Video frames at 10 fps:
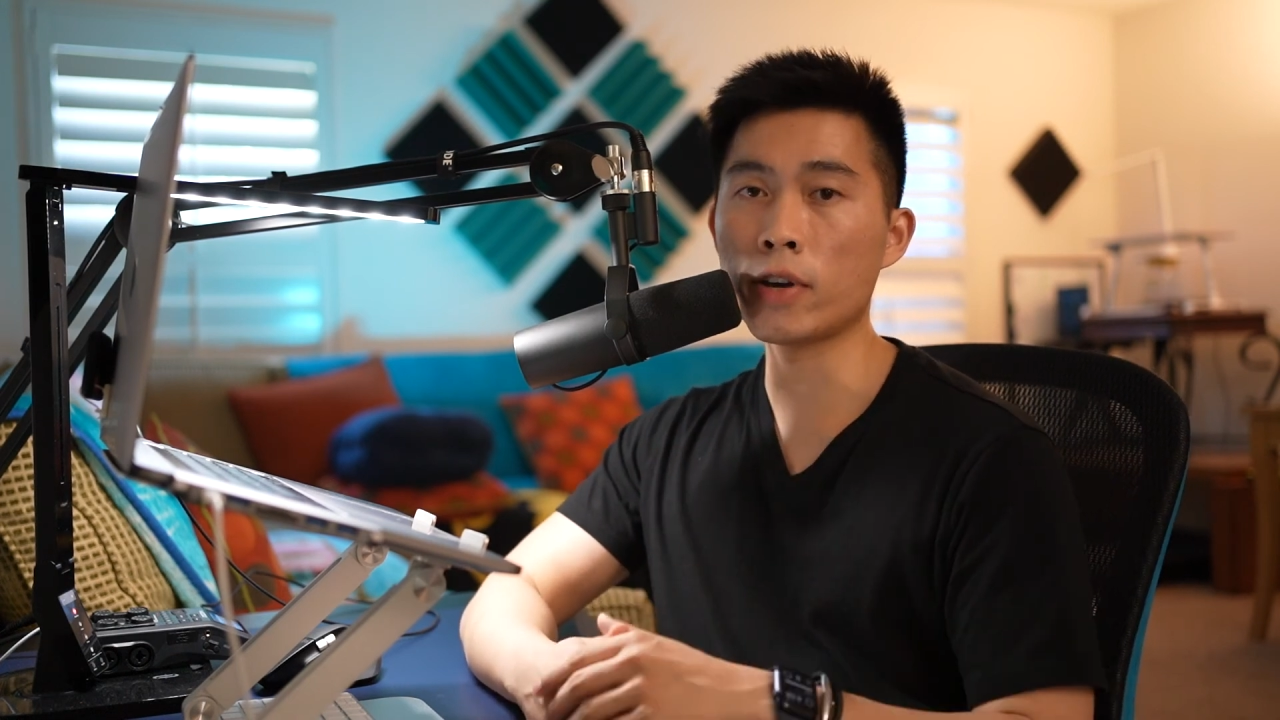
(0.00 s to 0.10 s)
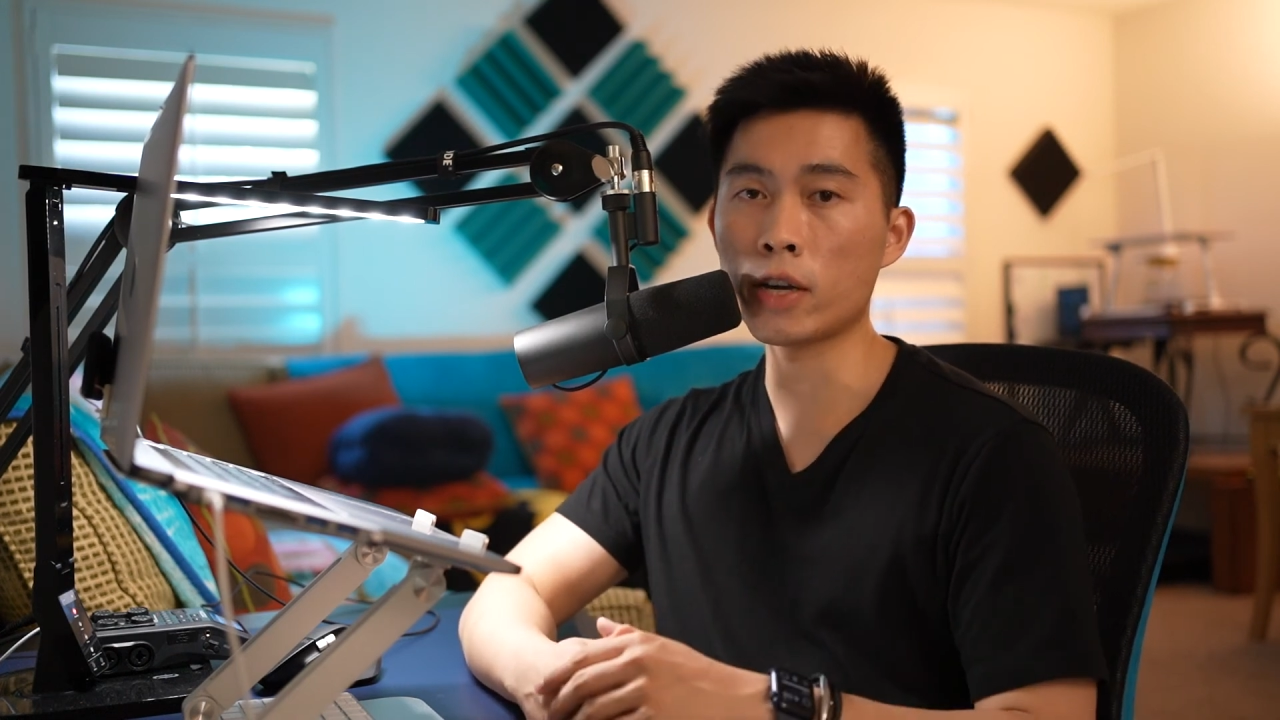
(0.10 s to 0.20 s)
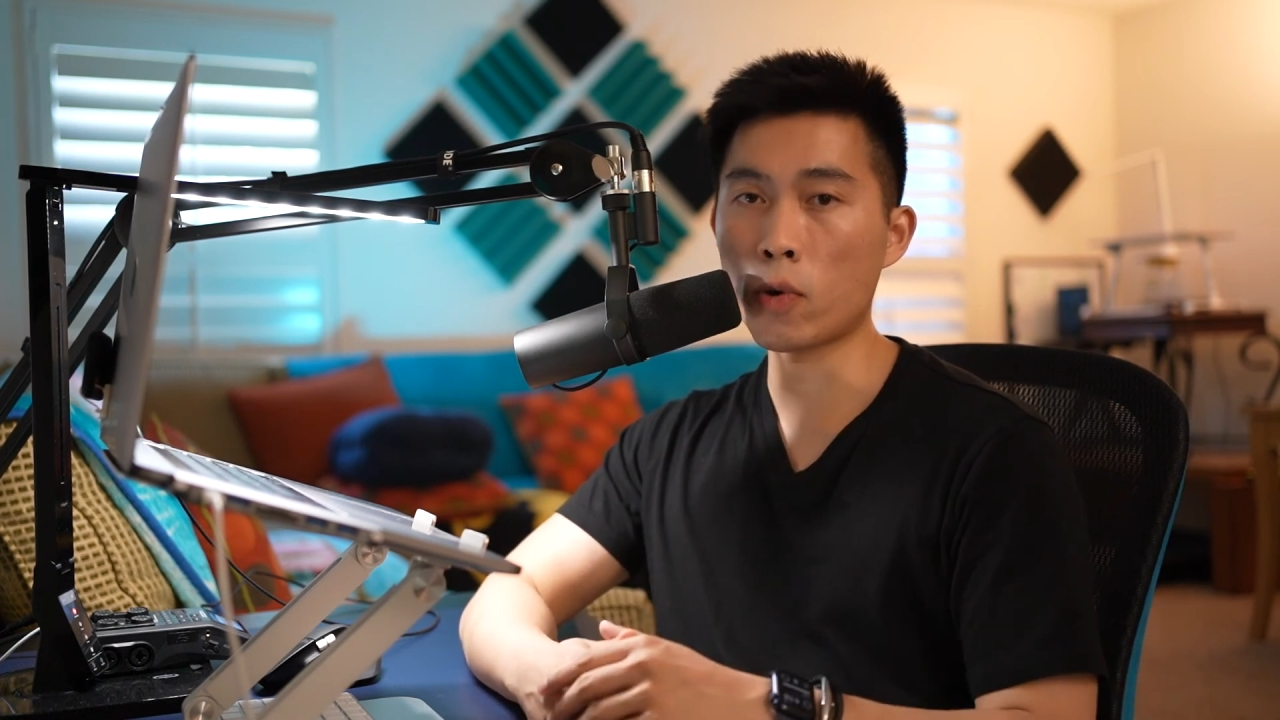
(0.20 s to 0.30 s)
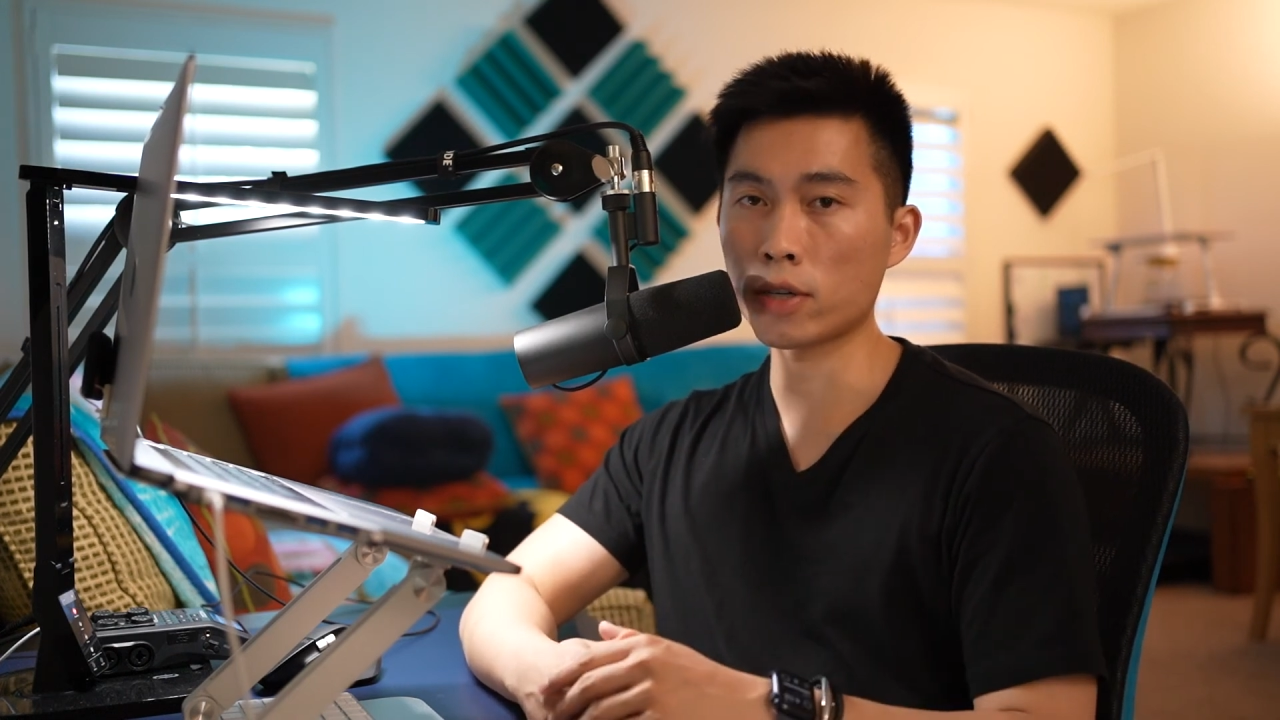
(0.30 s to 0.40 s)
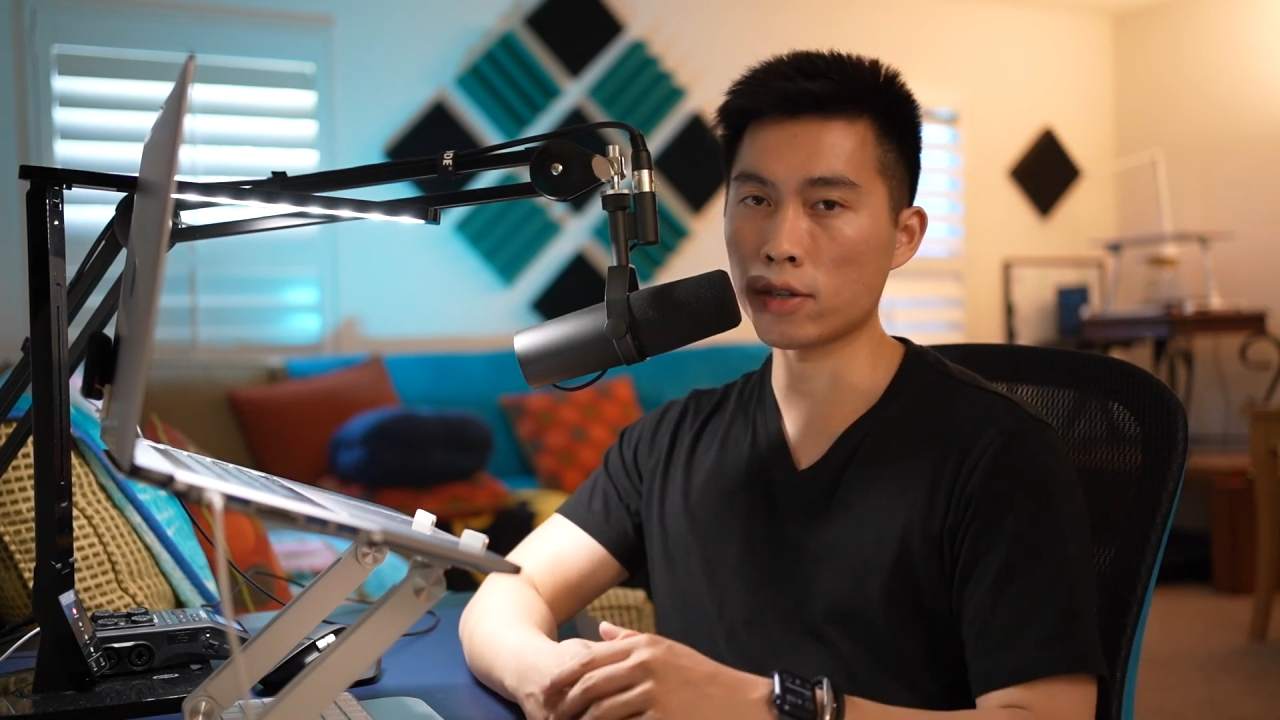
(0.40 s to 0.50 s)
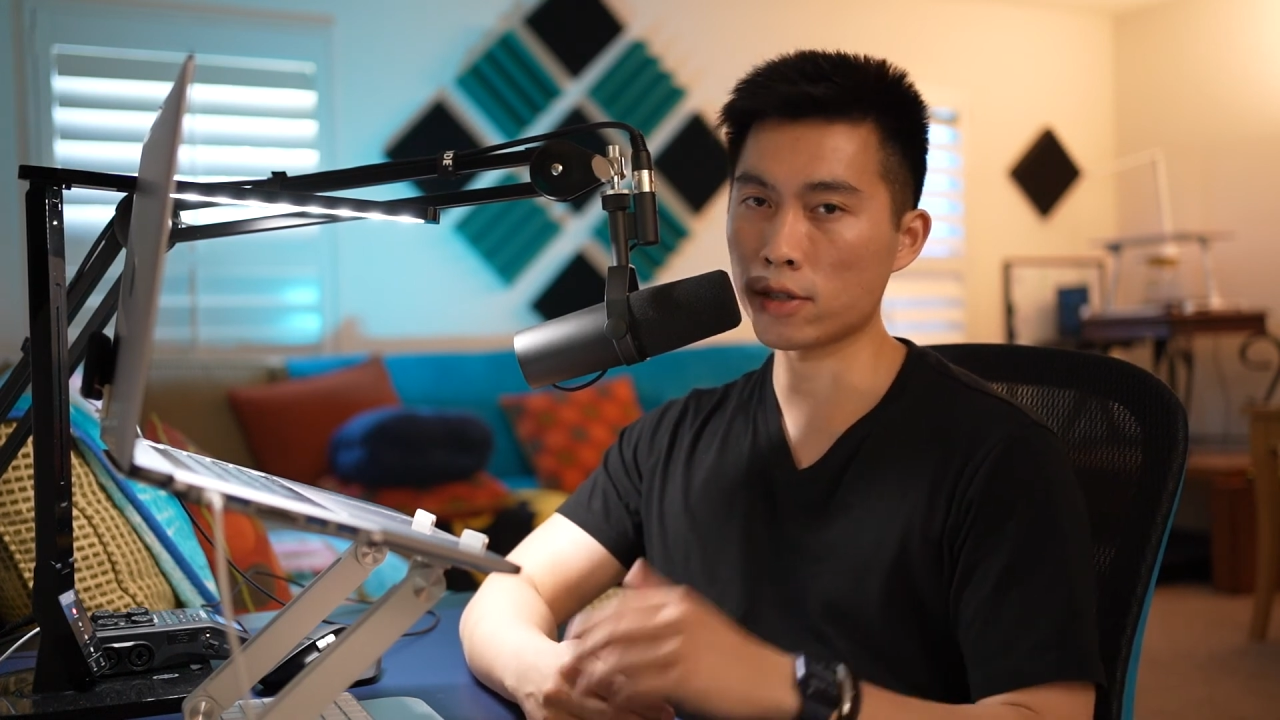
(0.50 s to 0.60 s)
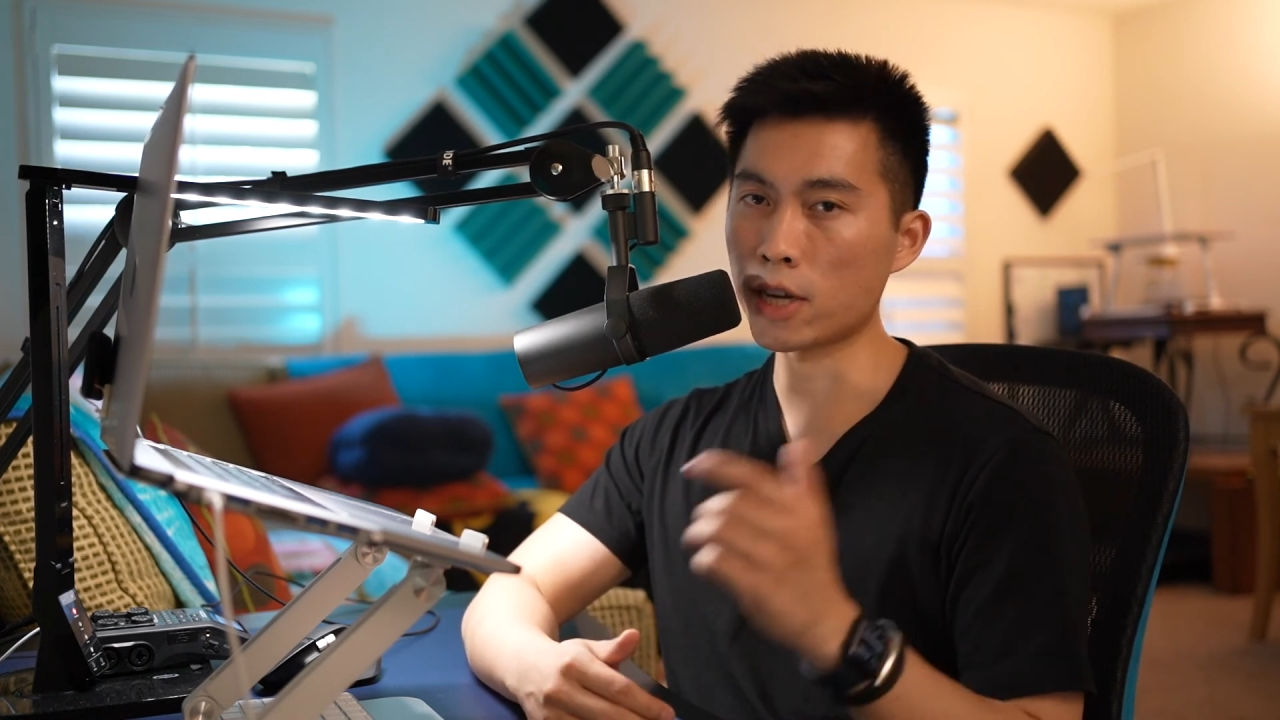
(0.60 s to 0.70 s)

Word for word: any questions